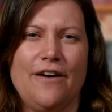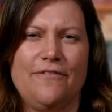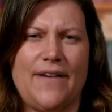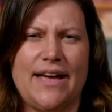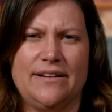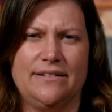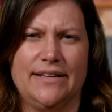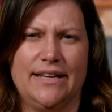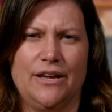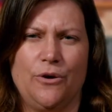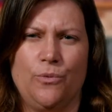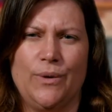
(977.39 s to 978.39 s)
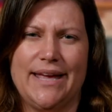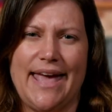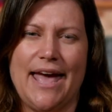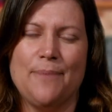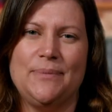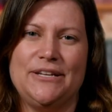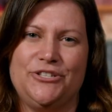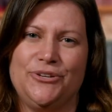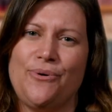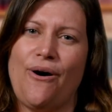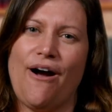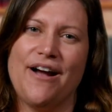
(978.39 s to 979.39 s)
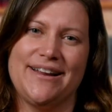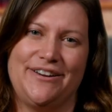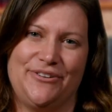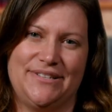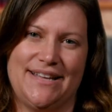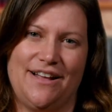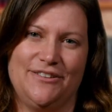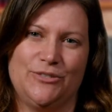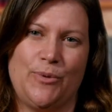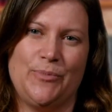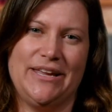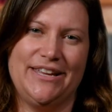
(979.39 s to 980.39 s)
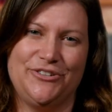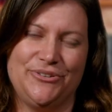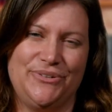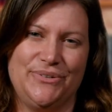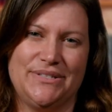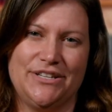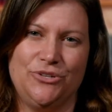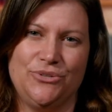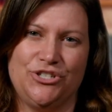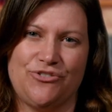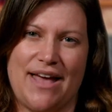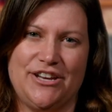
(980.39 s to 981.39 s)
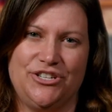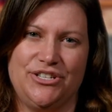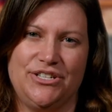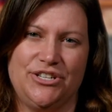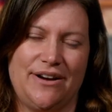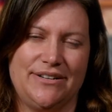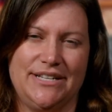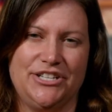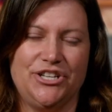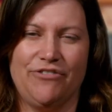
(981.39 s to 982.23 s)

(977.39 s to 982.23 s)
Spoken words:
Finally, we can't be too hard on ourselves when we introduce a new strategy to our teaching